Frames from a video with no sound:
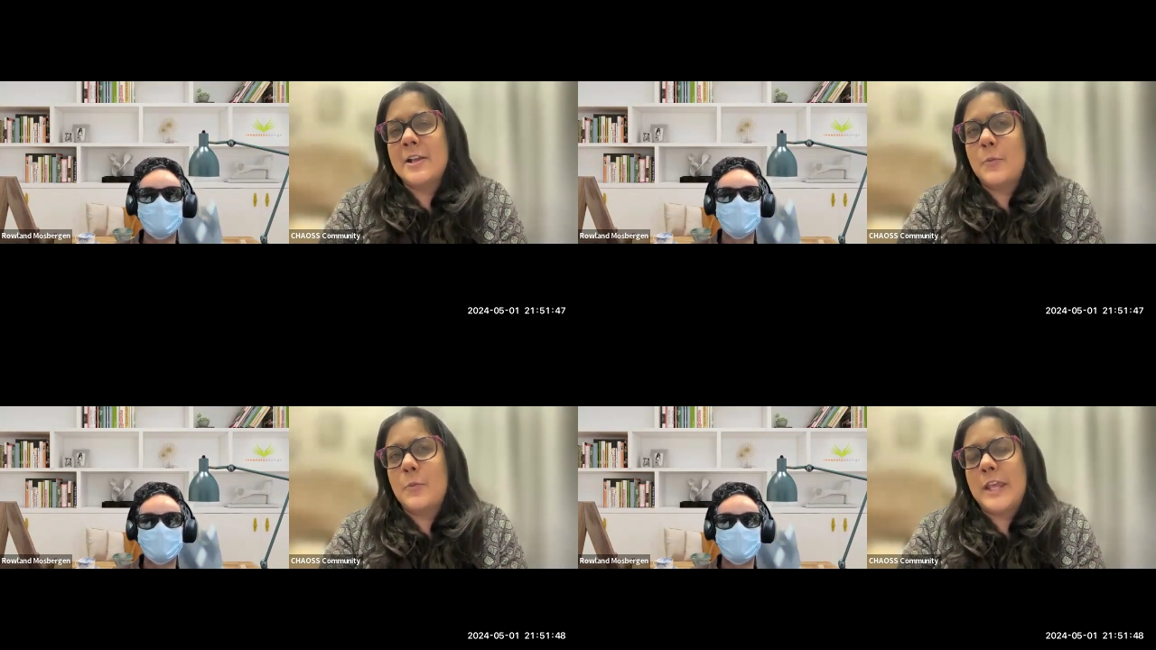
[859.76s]

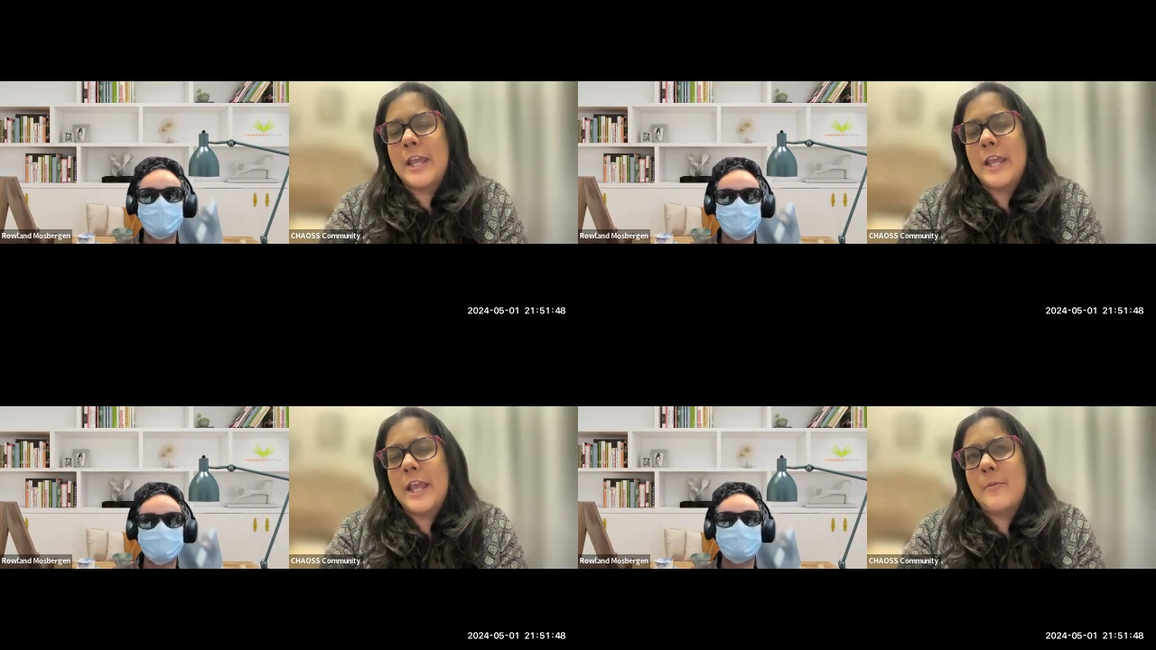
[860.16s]
Speaker 1: Yes, I
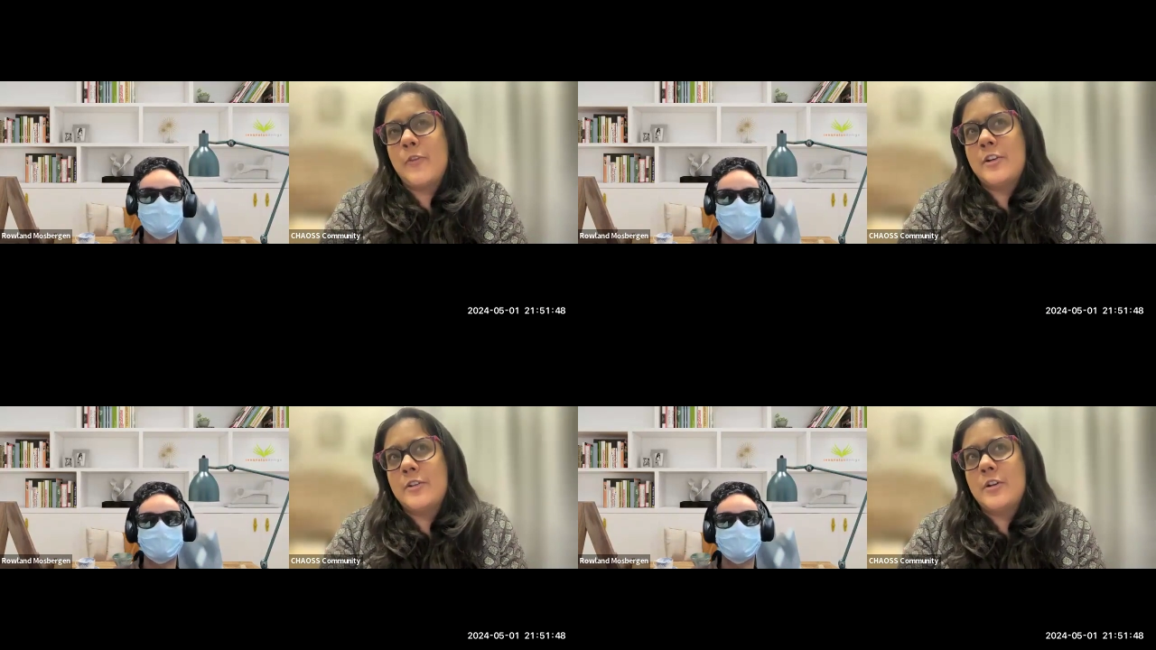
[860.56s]
think
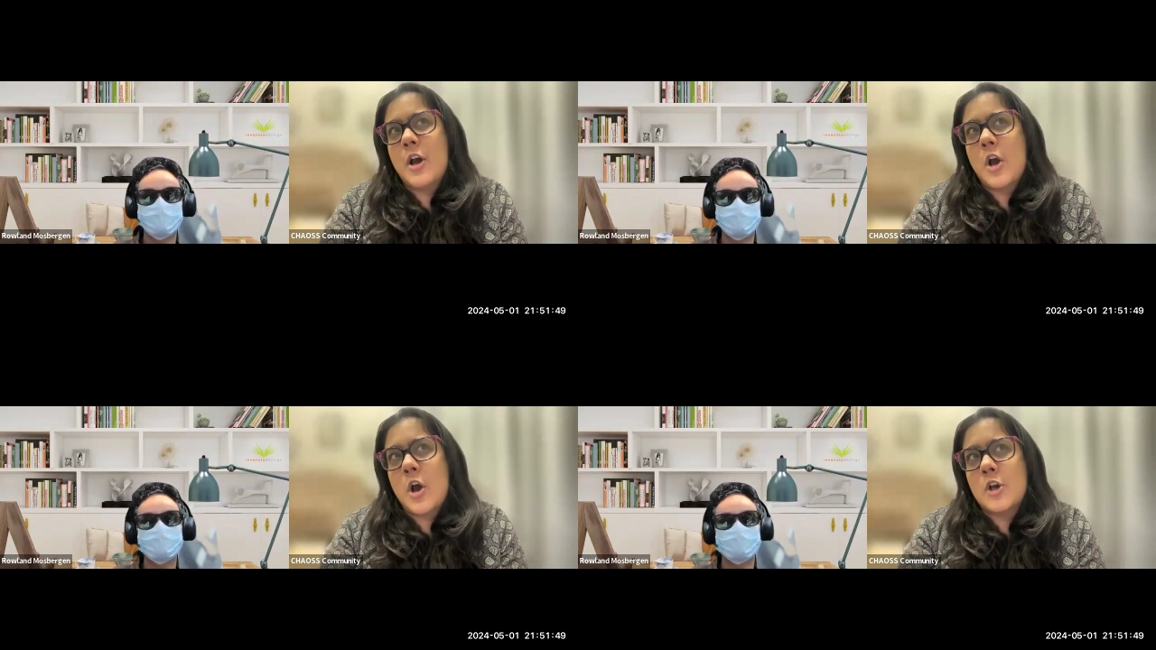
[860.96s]

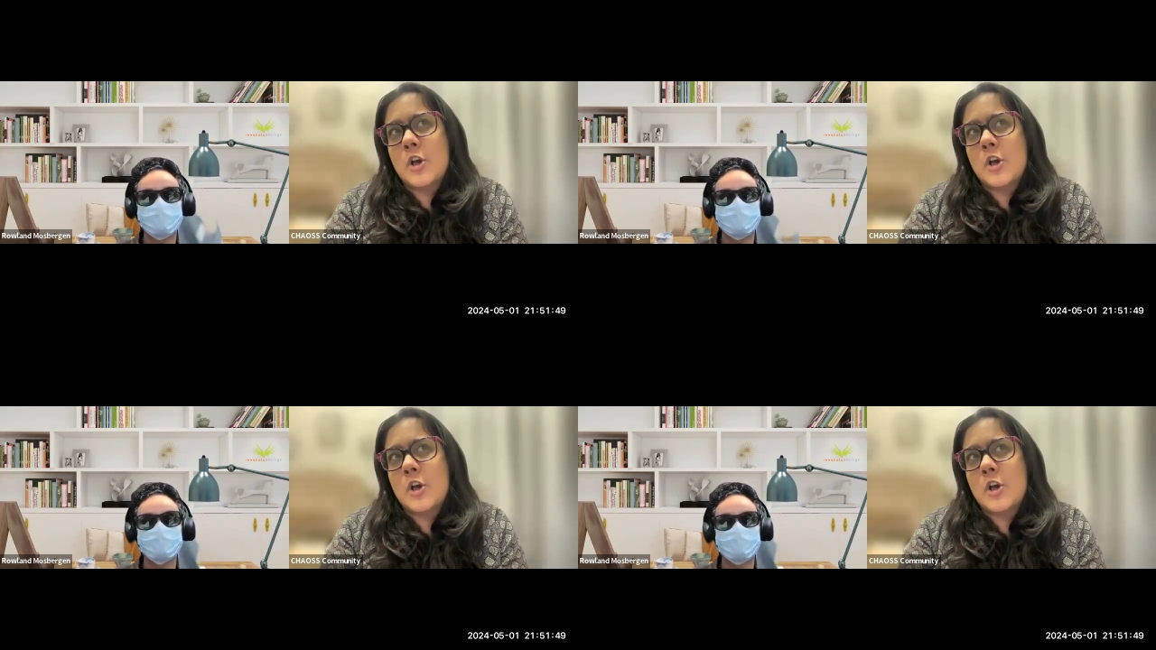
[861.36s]
VMware
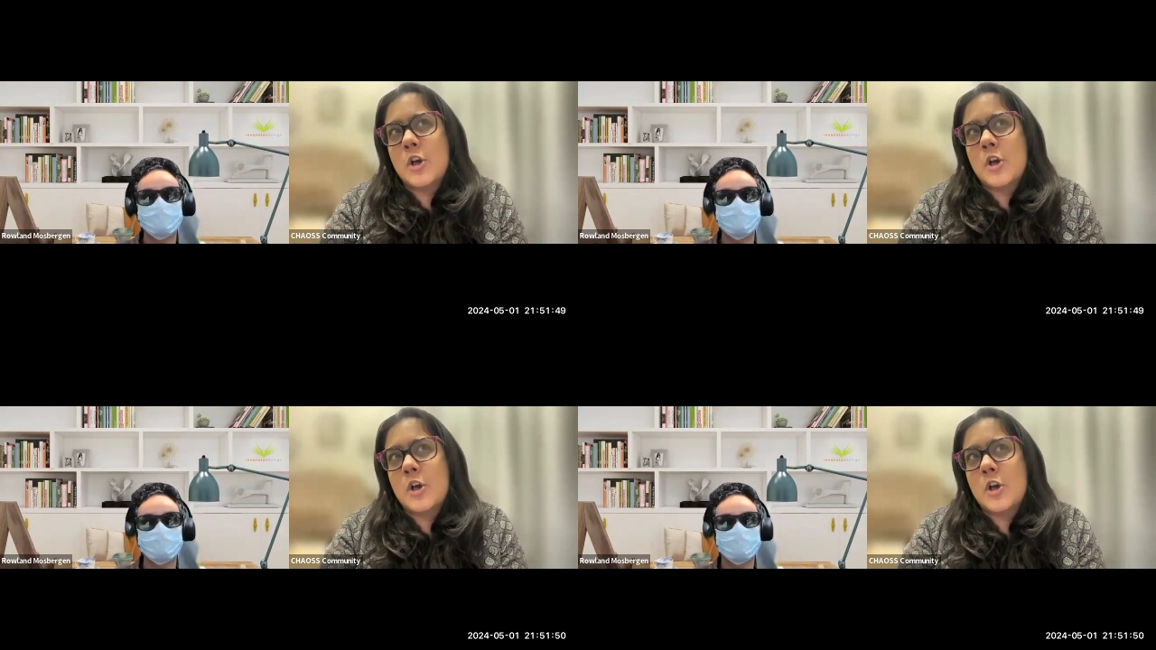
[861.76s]

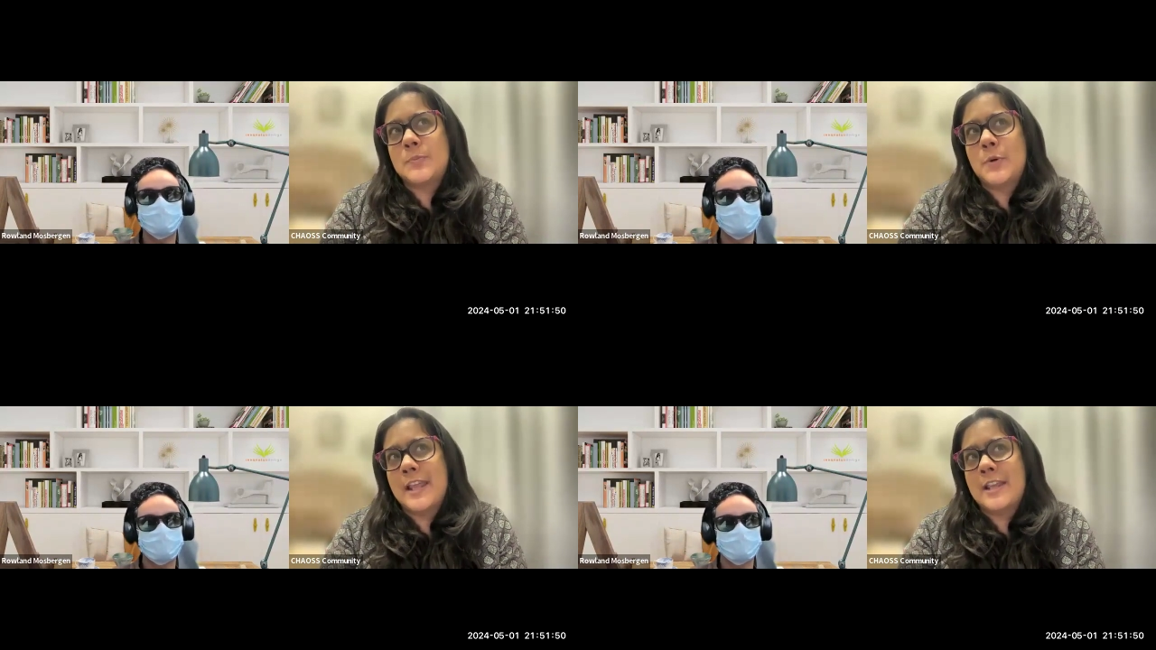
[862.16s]

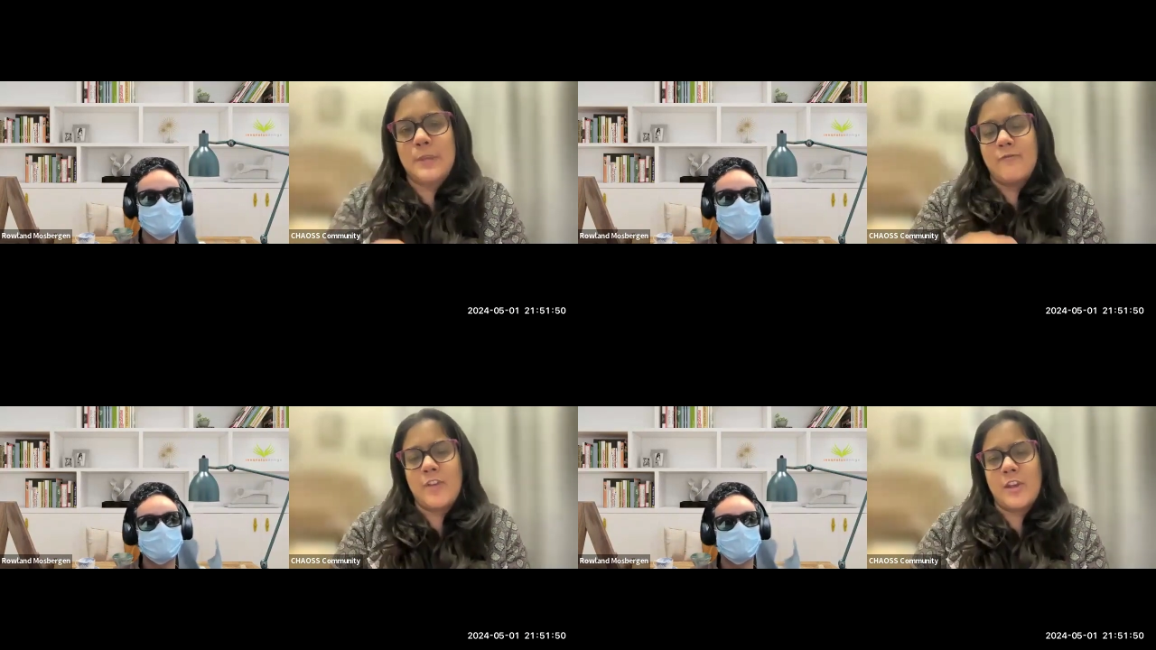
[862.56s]
OSPO, I
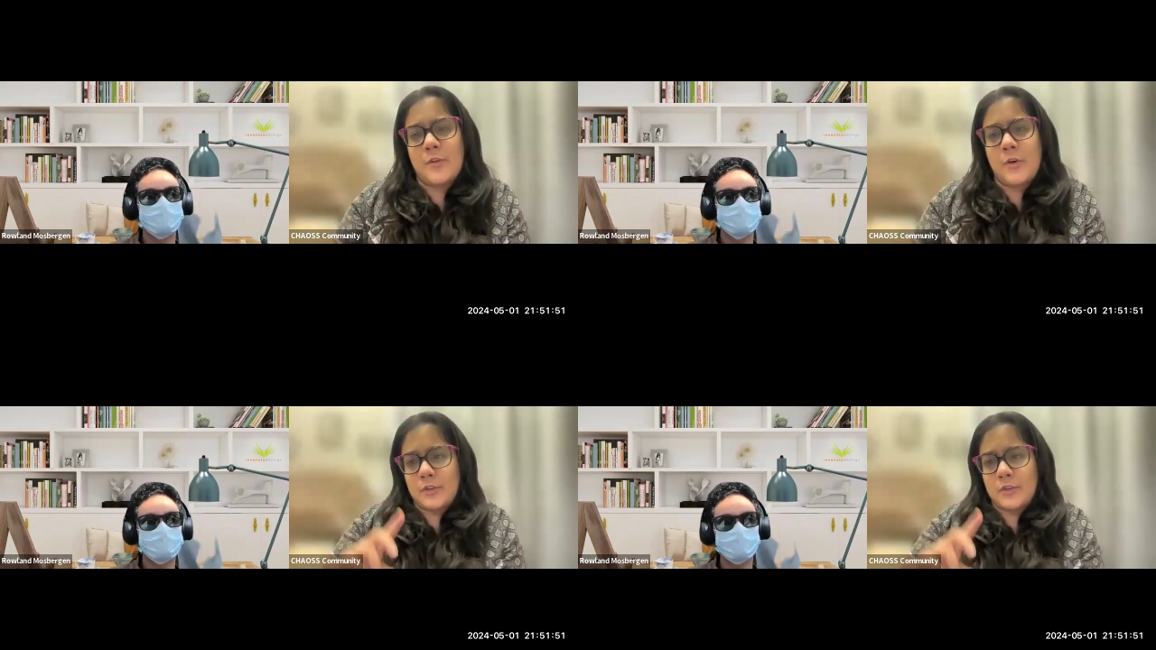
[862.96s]
think.
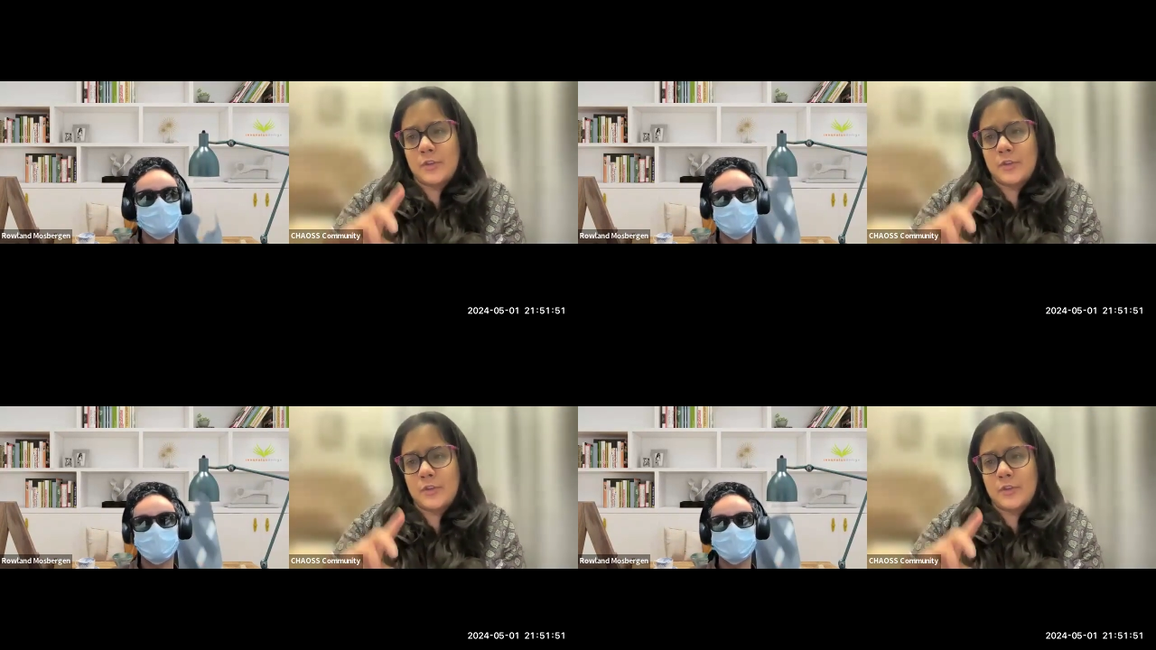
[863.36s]
She's
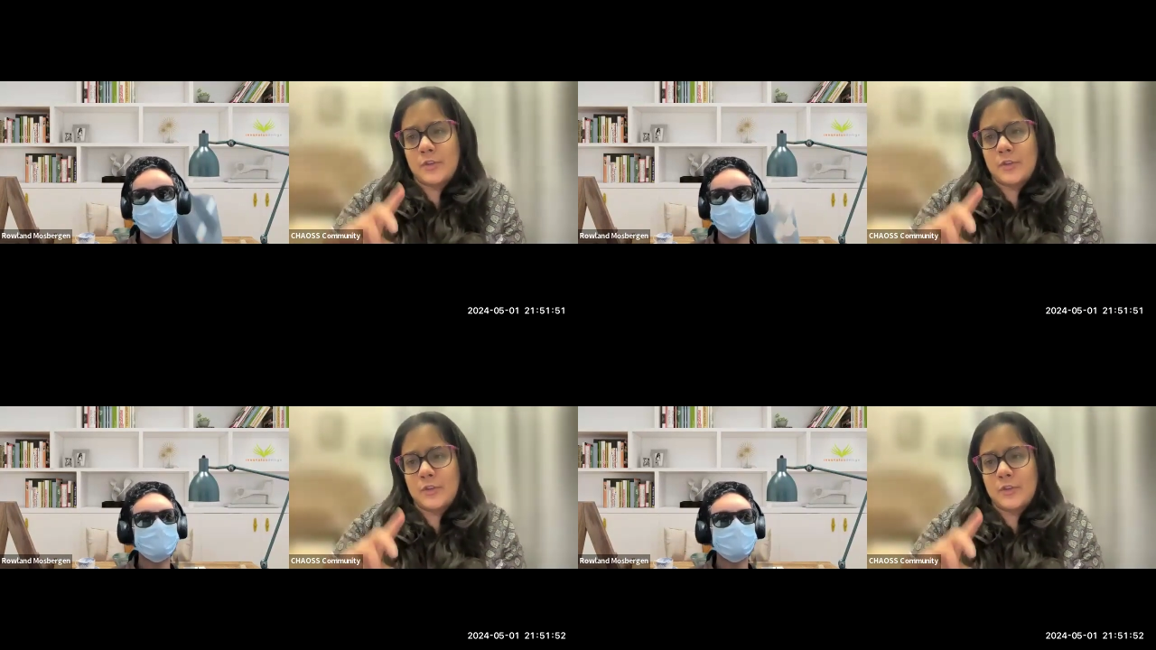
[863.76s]
VMware